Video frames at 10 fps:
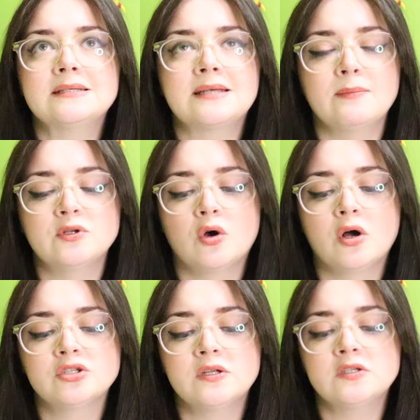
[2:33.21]

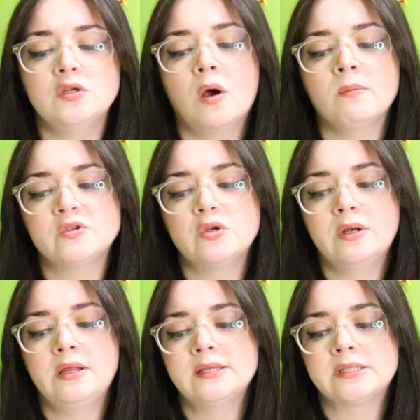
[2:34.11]
sabotage this new
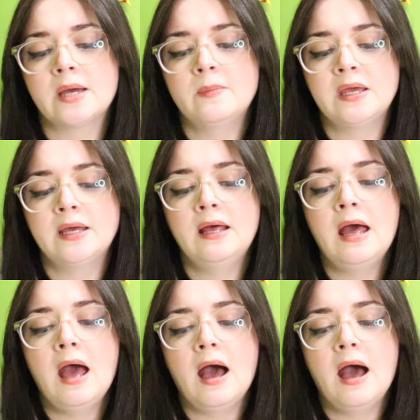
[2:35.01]
opportunity that's coming in,